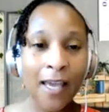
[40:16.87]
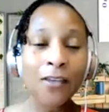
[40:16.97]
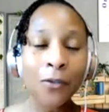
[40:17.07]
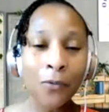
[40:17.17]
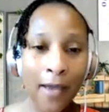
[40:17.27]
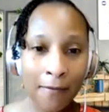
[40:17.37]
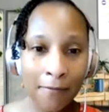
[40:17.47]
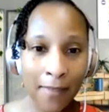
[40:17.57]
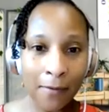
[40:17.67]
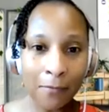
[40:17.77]
You have
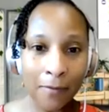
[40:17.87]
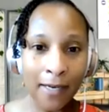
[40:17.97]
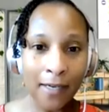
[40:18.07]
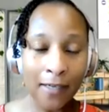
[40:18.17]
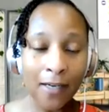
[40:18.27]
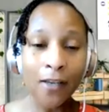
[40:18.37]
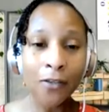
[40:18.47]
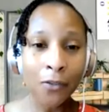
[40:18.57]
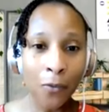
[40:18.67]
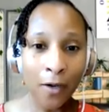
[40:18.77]
that right.
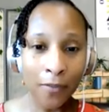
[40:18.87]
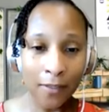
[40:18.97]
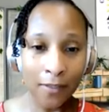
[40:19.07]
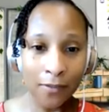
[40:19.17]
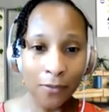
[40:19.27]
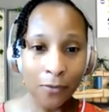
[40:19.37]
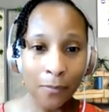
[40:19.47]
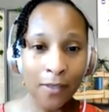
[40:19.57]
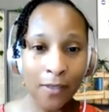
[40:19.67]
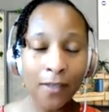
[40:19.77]
You are the
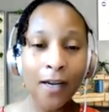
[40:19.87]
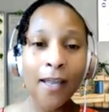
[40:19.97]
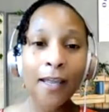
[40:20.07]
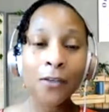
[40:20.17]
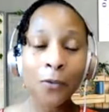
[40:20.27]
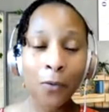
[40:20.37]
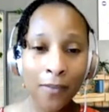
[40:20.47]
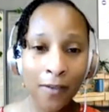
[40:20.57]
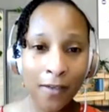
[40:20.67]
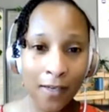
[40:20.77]
consumer, you are
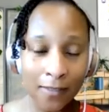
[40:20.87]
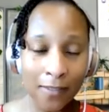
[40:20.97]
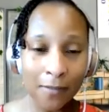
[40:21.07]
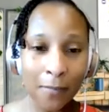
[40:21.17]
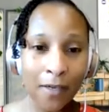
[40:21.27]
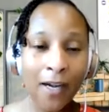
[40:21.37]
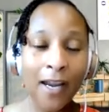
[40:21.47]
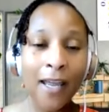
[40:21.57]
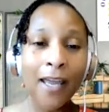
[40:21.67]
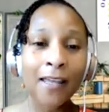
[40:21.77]
the customer,
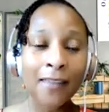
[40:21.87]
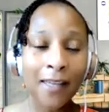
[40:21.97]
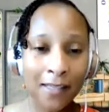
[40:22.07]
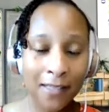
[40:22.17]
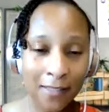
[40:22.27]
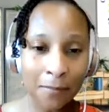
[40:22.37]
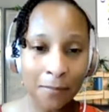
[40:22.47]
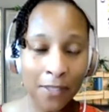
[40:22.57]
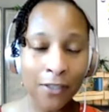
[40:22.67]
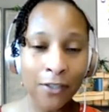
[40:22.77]
and they need to
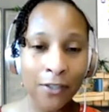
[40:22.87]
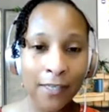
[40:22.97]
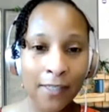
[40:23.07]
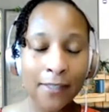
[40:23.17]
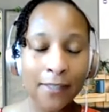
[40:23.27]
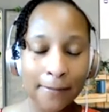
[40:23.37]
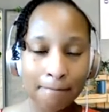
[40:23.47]
meet your needs.